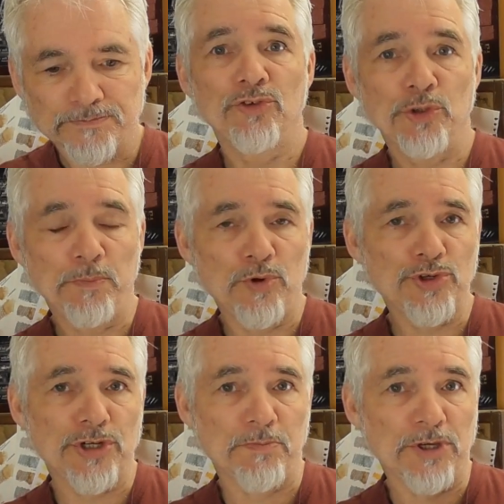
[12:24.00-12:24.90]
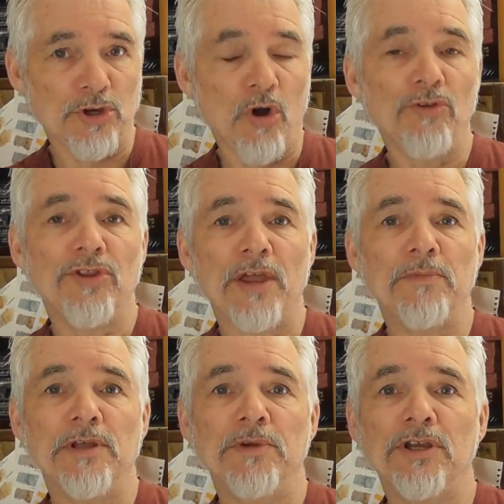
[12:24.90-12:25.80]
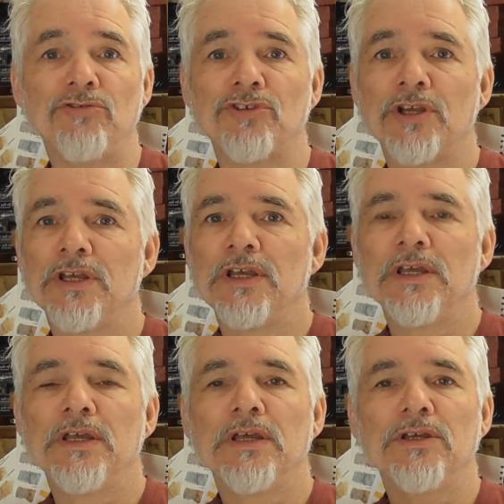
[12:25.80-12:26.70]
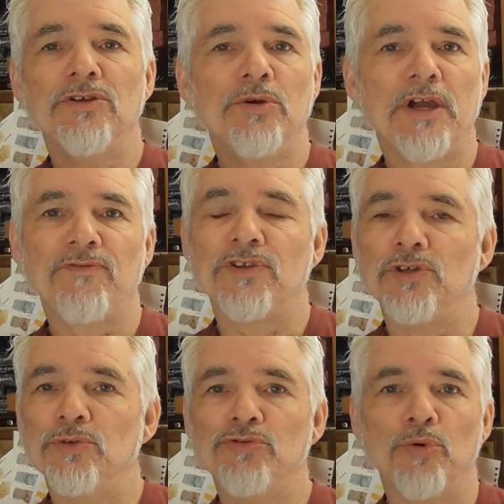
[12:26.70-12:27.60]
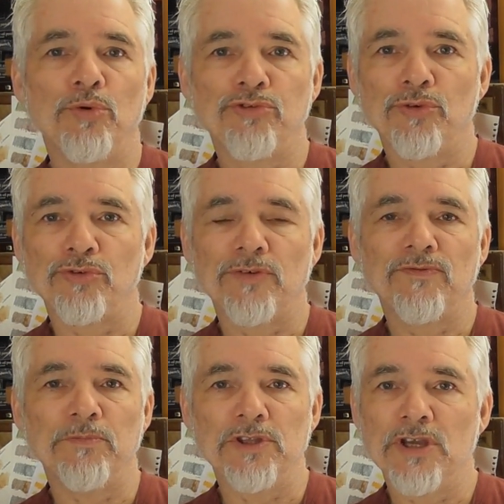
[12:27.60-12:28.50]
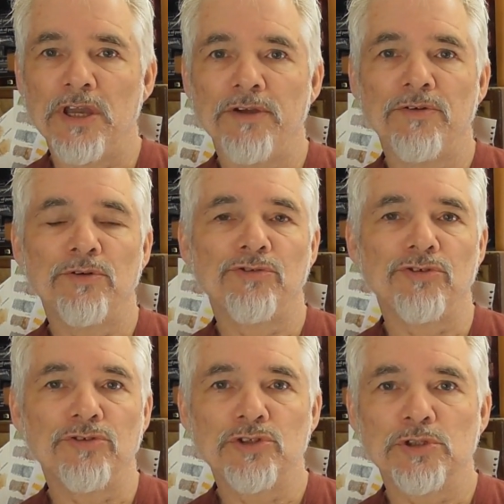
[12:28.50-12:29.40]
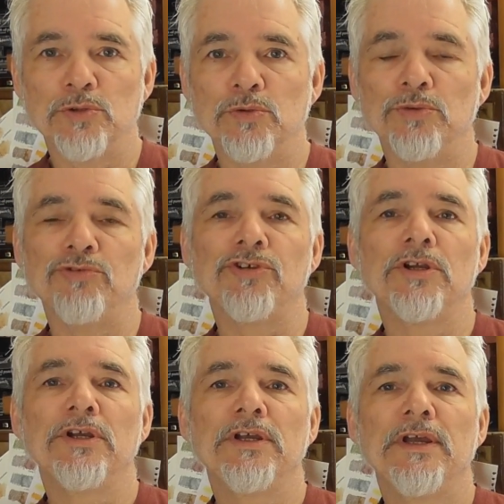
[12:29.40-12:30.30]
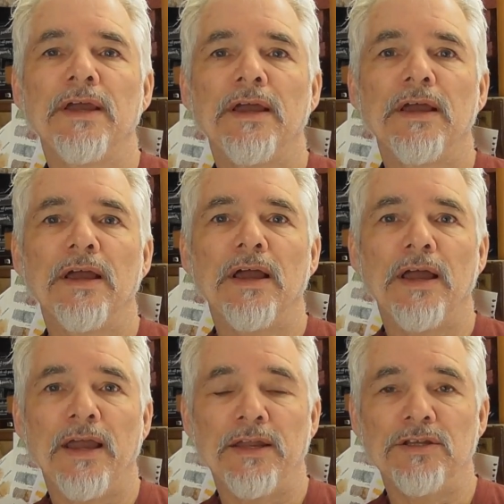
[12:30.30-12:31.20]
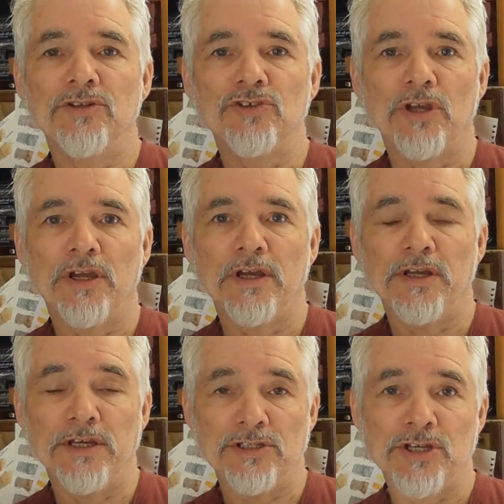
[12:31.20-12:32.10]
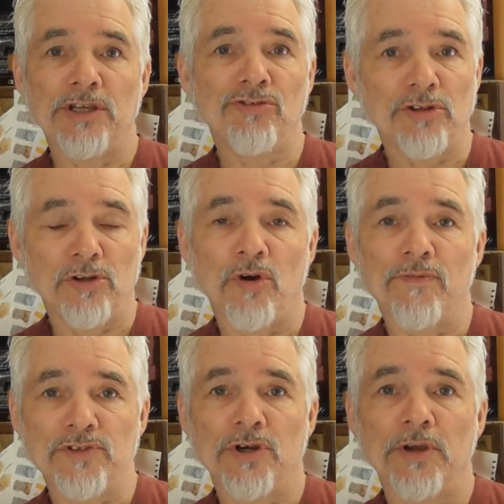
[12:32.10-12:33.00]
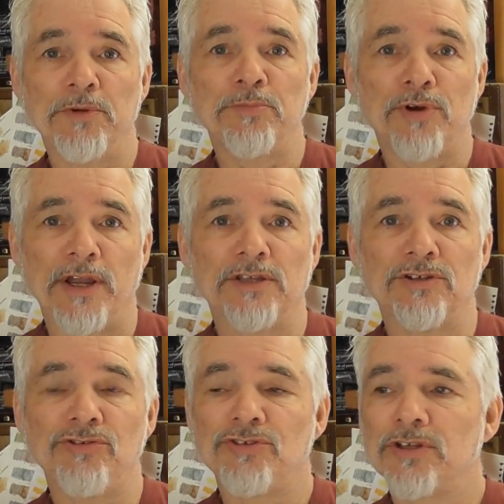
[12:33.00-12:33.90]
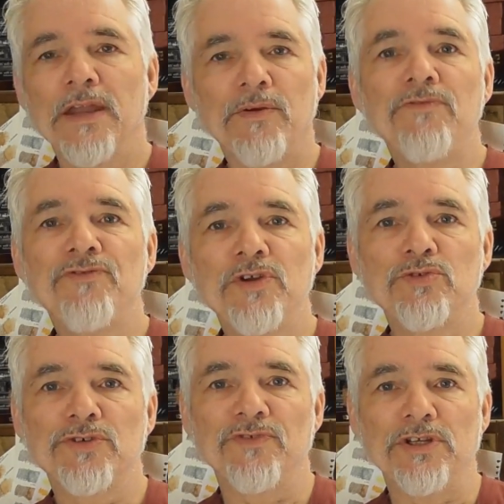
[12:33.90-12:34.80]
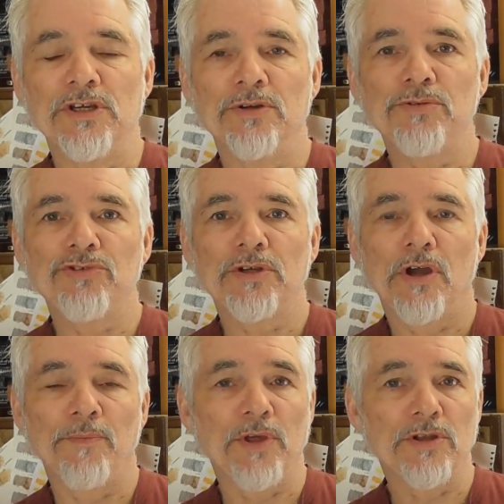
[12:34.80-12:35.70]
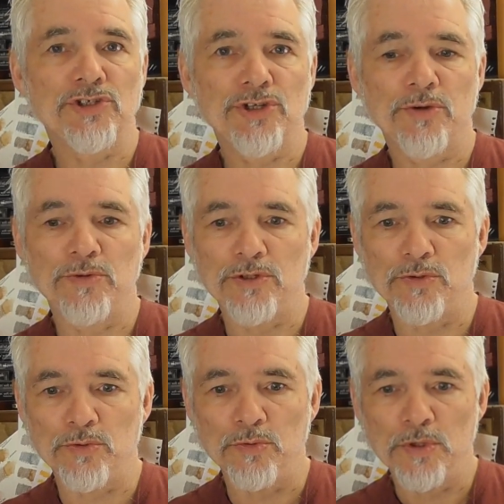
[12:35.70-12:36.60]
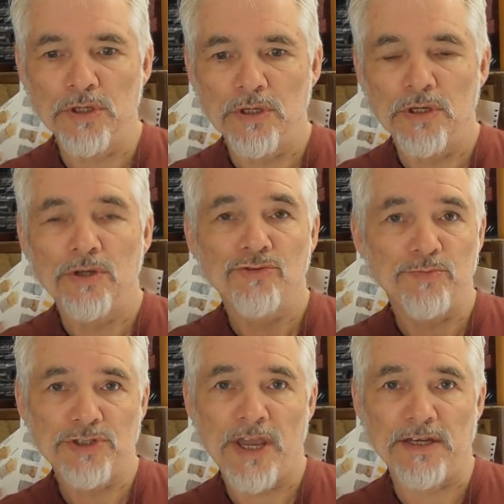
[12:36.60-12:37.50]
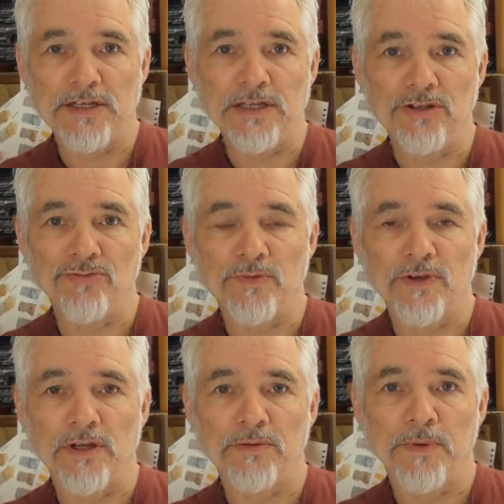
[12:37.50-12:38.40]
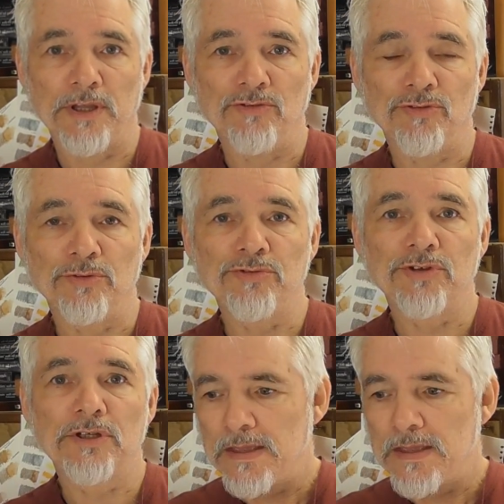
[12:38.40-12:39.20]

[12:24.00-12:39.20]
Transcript: To push it beyond them limits, you have to use all sorts of materials and tools, and it takes a lot of time and practice. Now, in future videos I'm going to show you some techniques with coloured pencils.